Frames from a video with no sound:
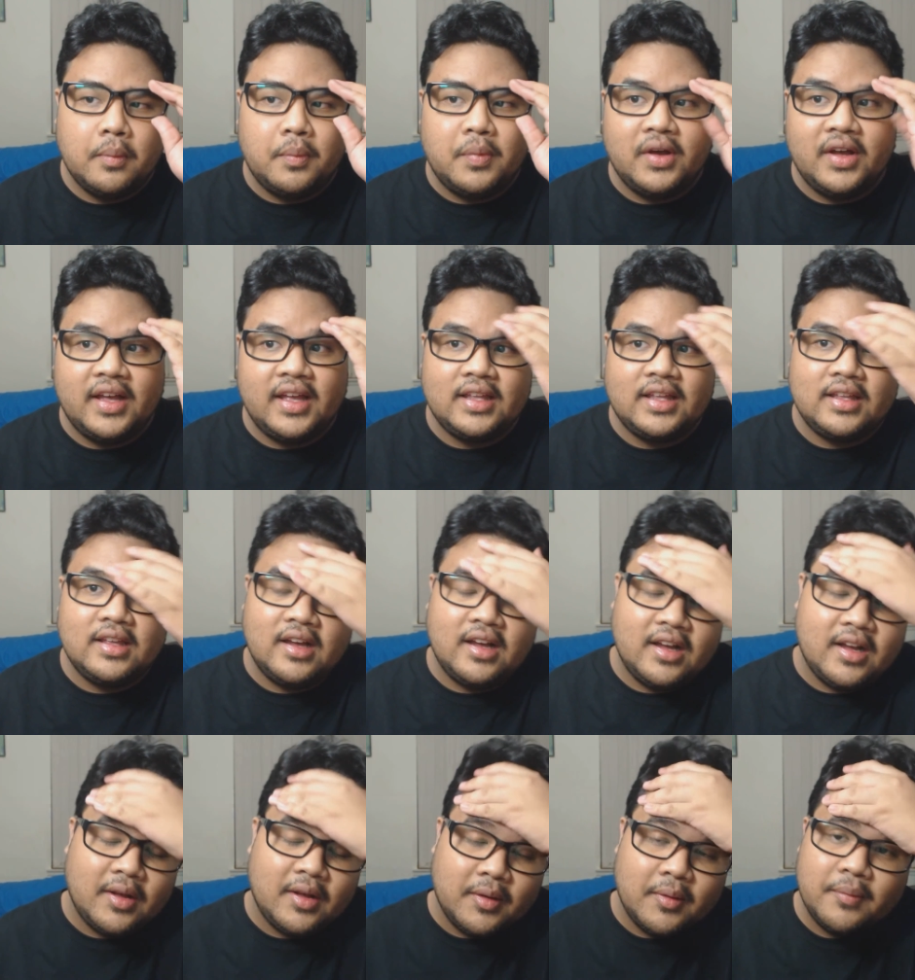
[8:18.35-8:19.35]
But
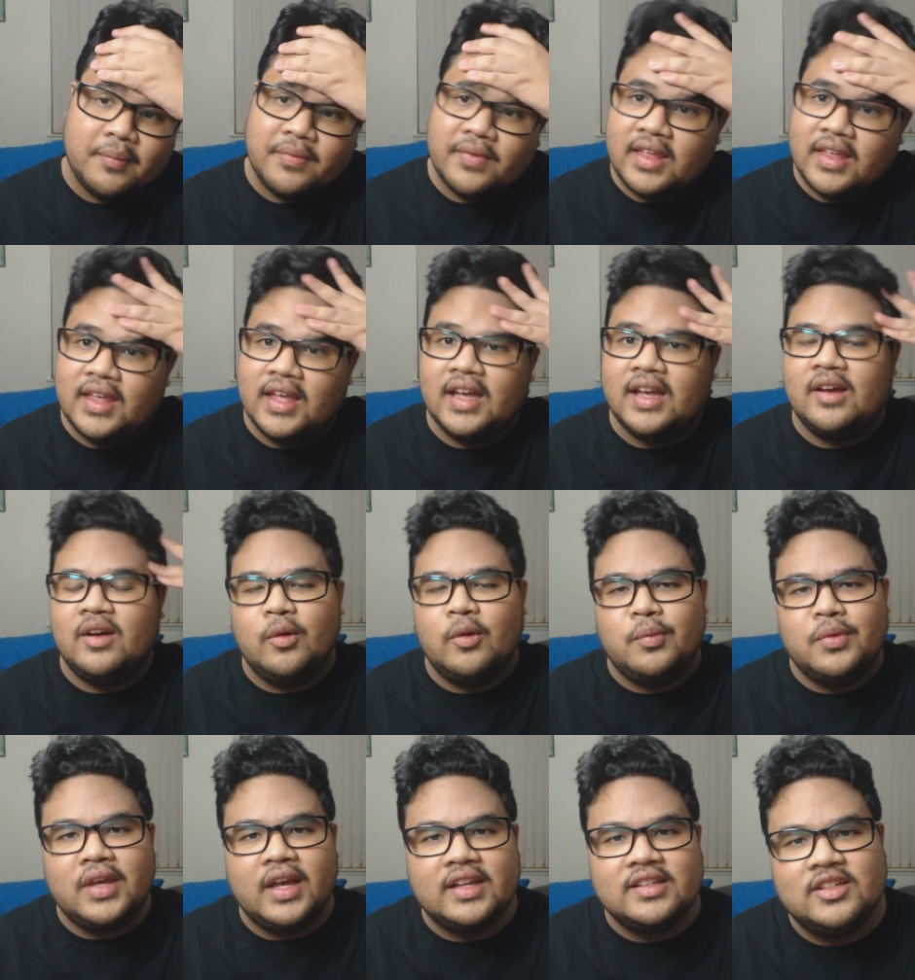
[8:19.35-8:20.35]
um, yeah,
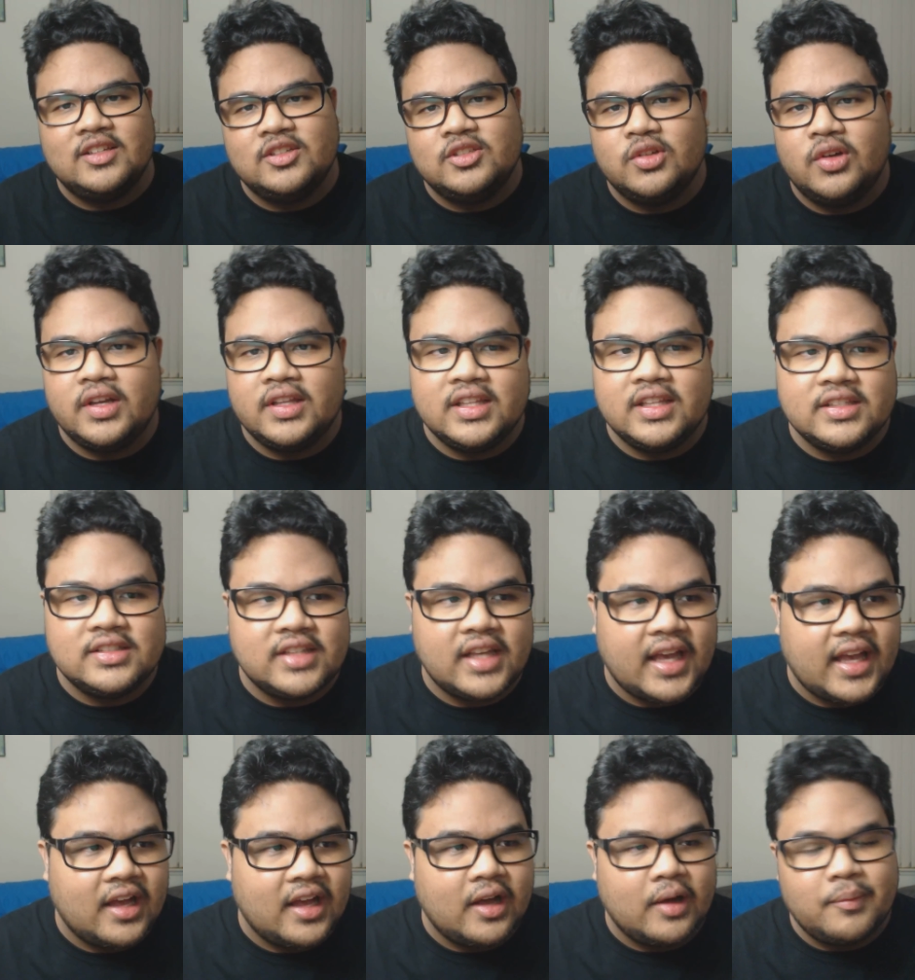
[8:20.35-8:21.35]
hope you guys enjoyed this
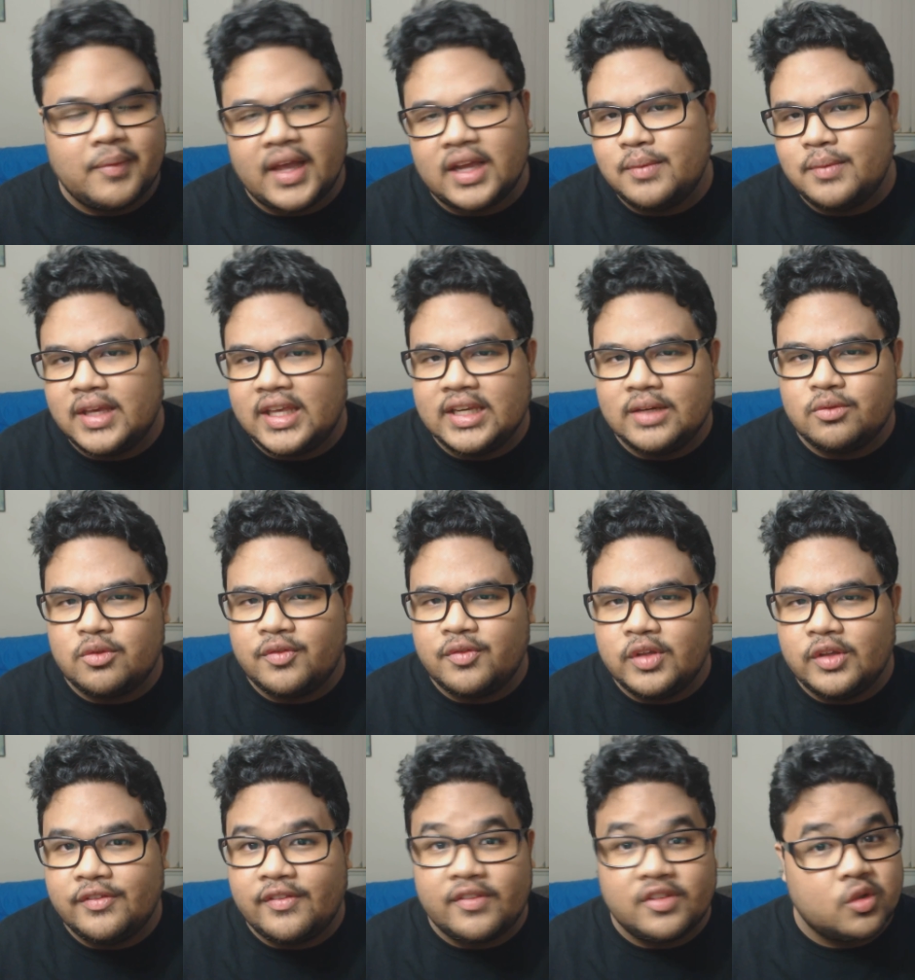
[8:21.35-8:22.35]
um, Anime Kingdom
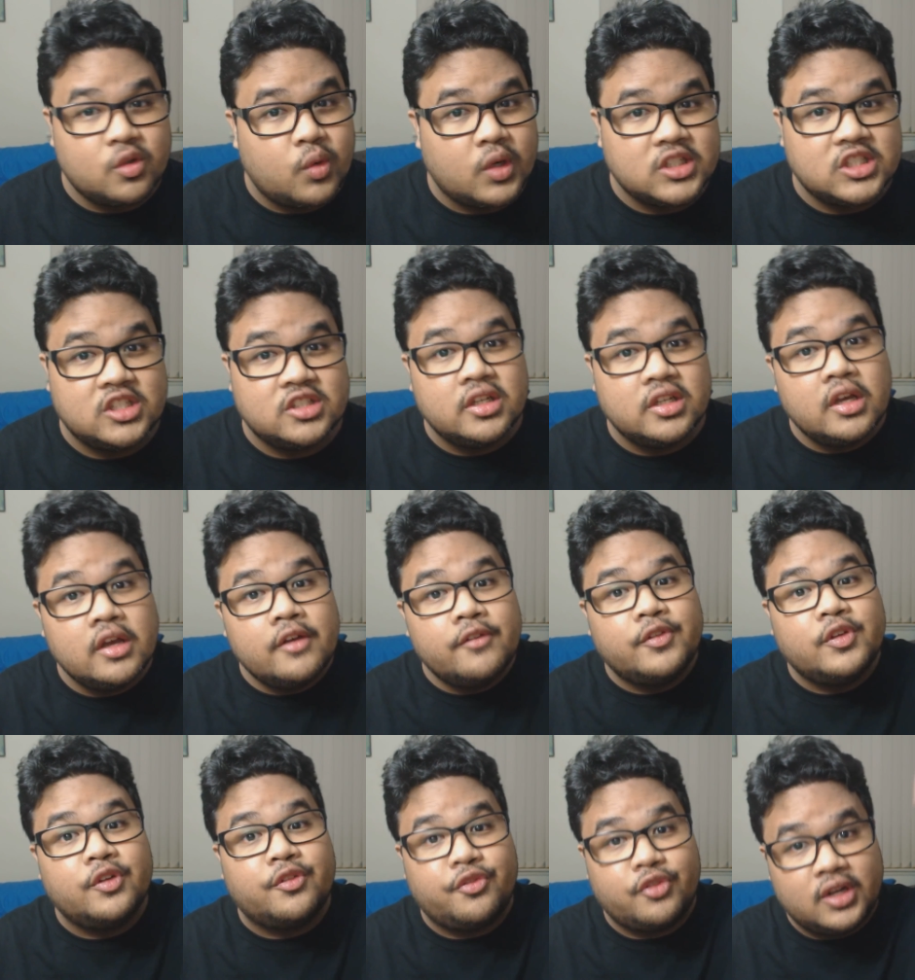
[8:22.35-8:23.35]
review. If you have any questions,
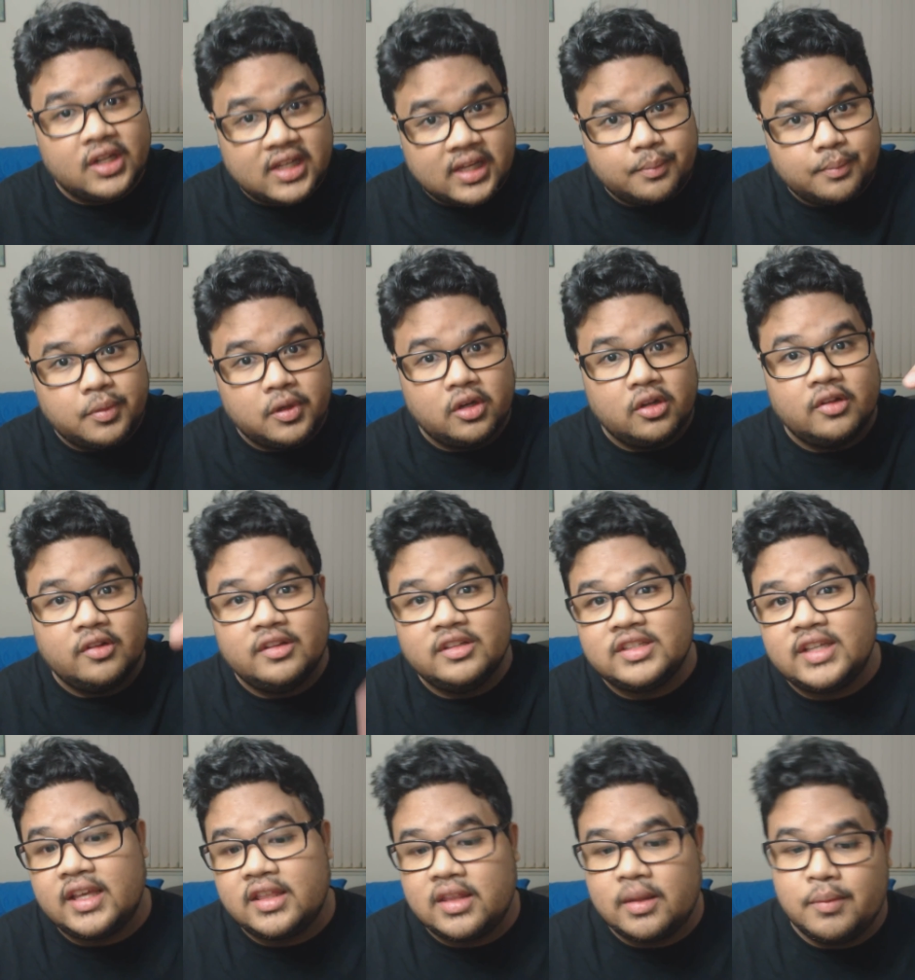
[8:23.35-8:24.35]
Feel free to comment below.
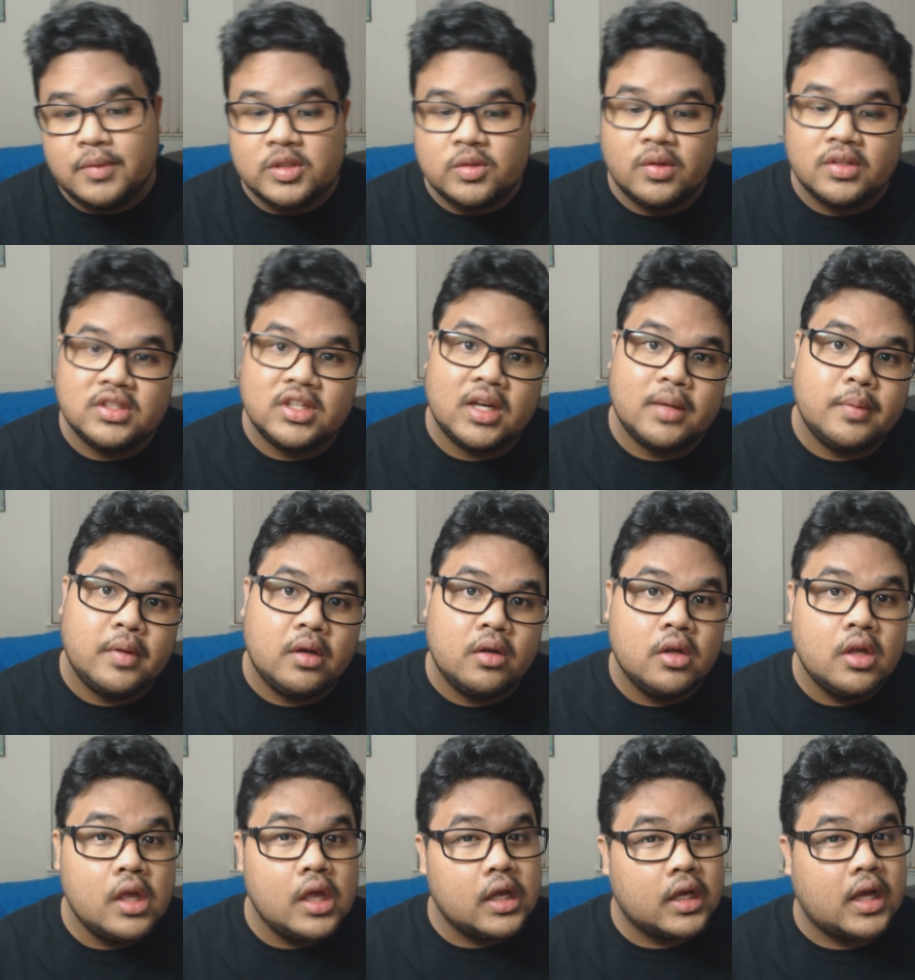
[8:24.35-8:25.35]
There's anything else you want to talk about,
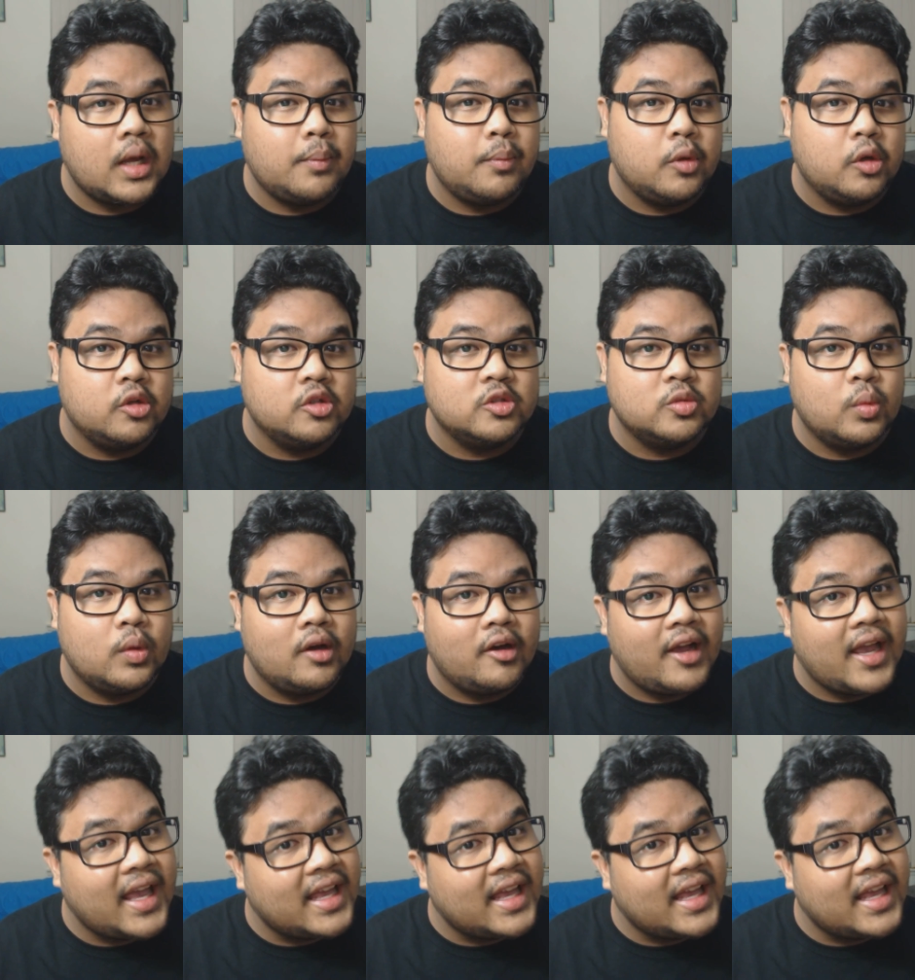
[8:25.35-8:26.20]
comment below as well.